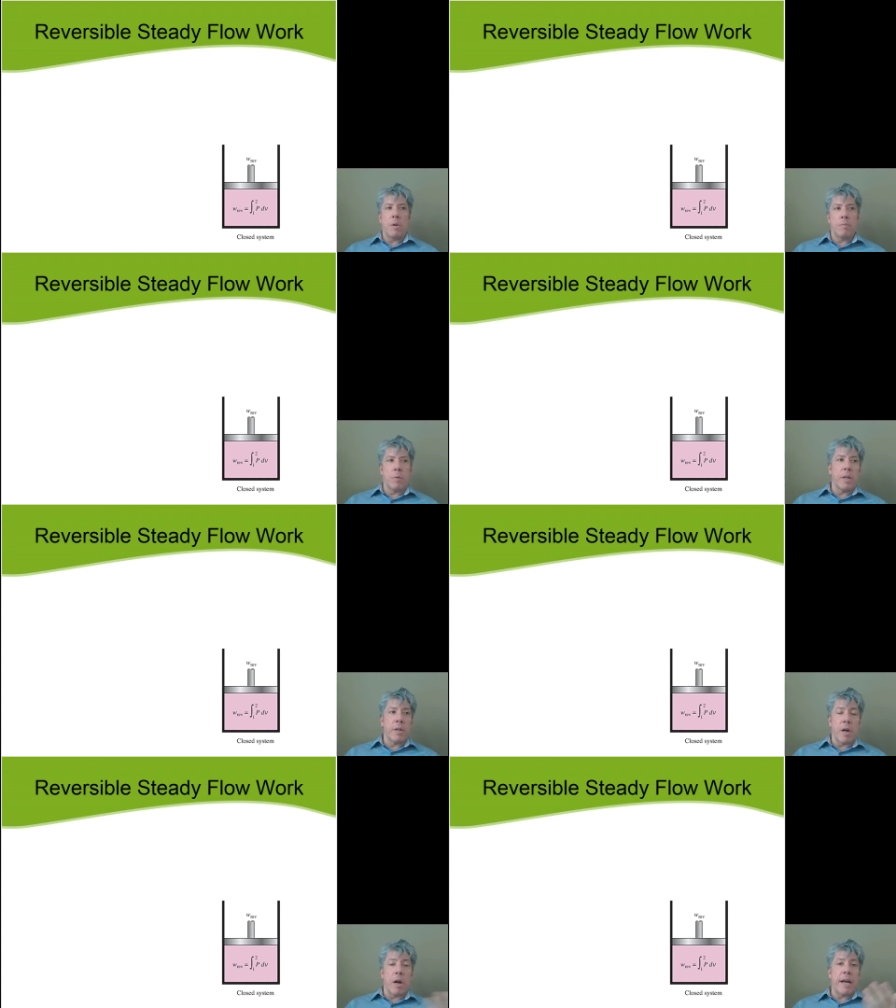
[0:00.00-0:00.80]
well,
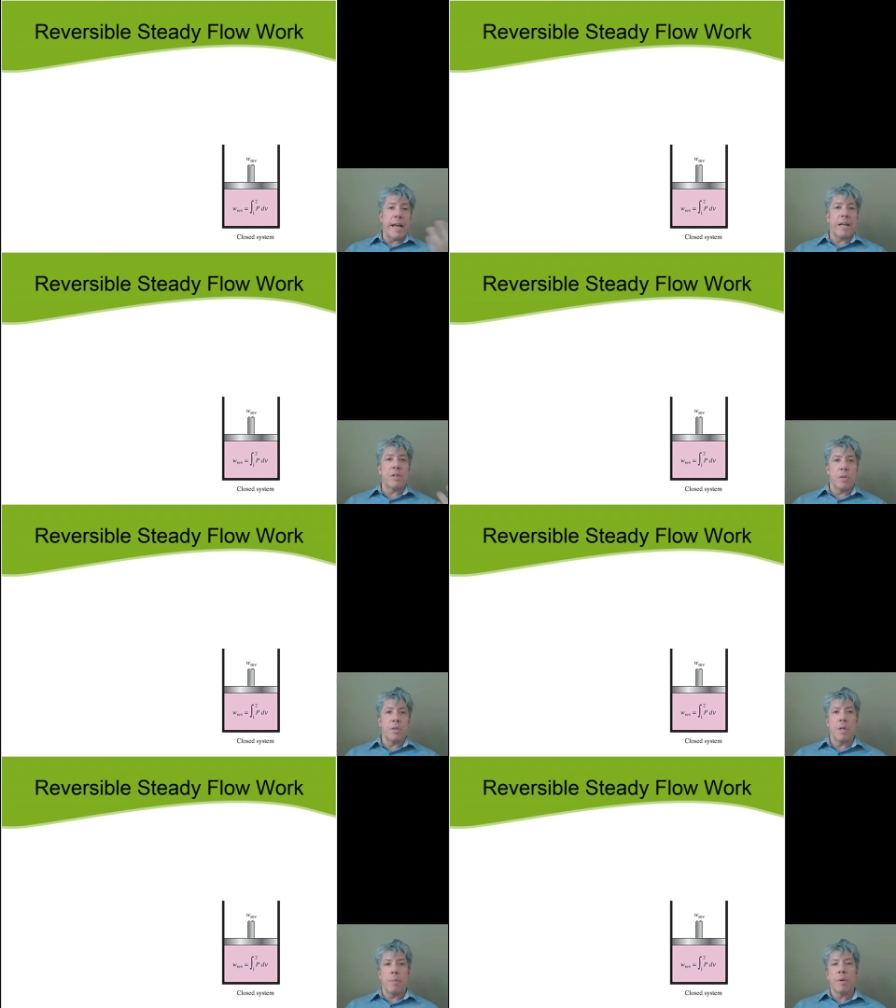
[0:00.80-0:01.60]
there are actually
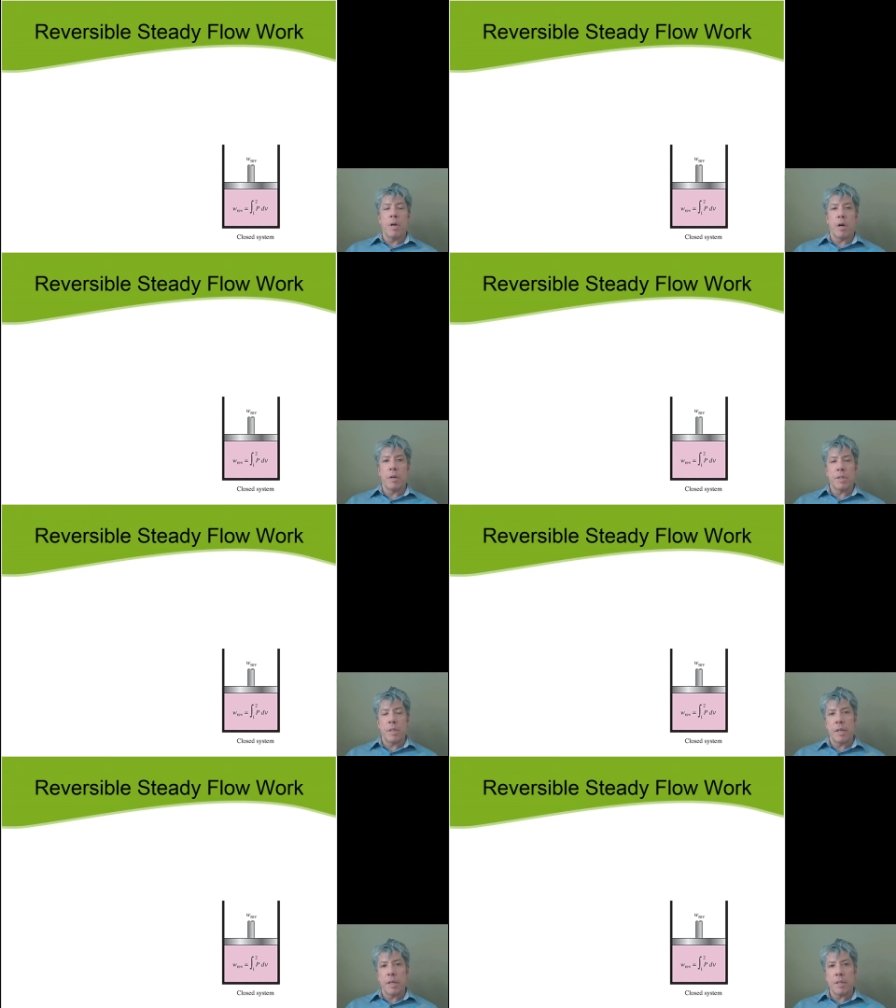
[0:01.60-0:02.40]
some cars
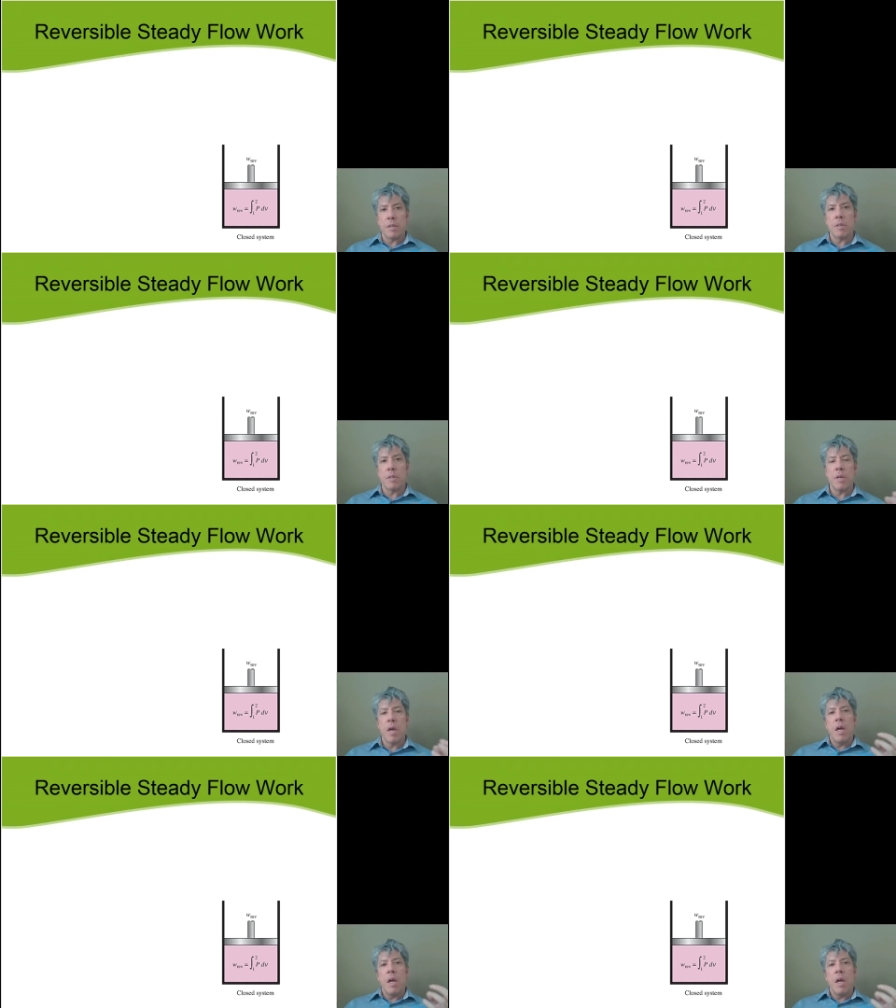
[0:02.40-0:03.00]
still in existence